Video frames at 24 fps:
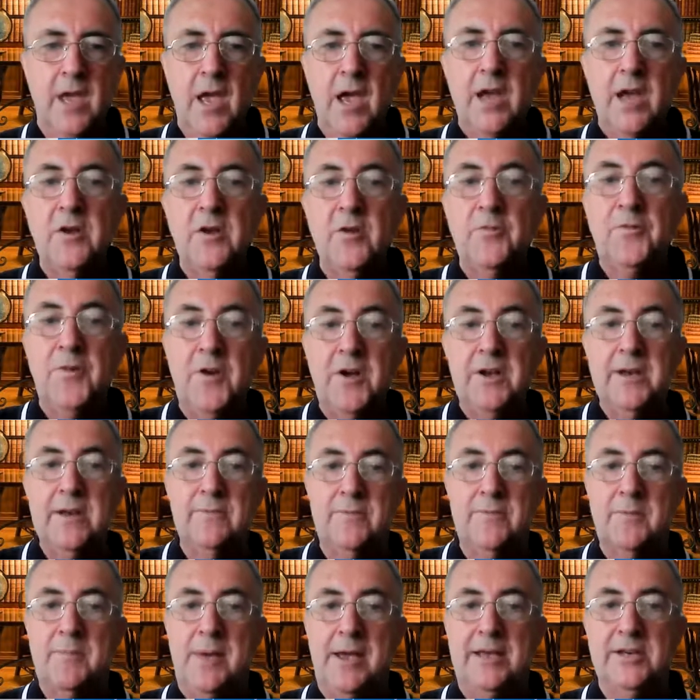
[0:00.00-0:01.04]
And you'll find
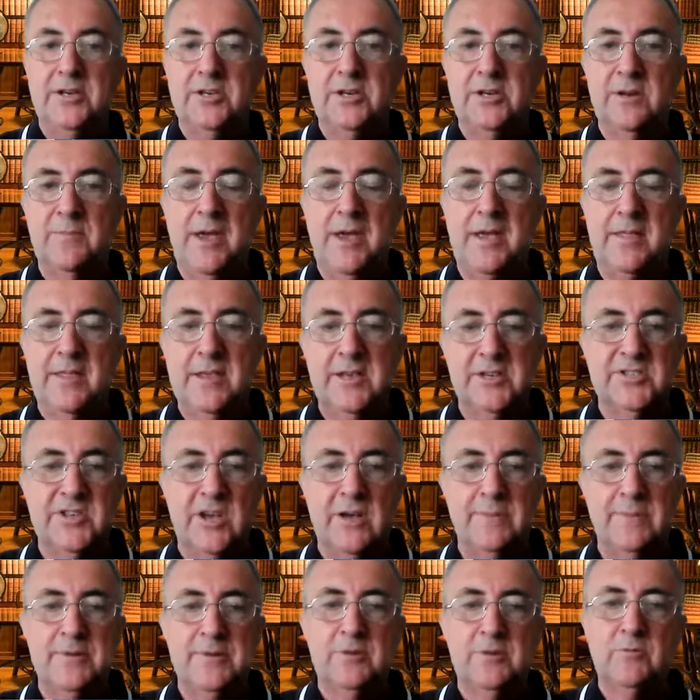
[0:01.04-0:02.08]
information about the
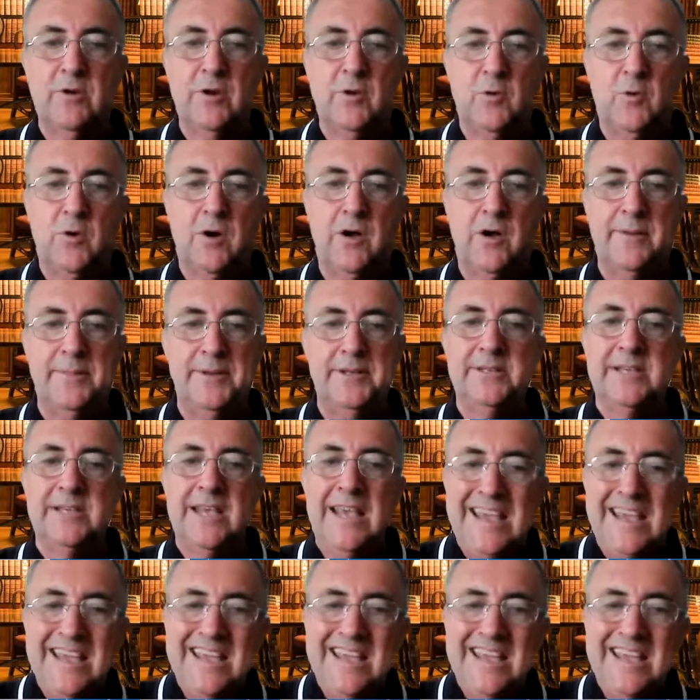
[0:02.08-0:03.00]
assignment requirements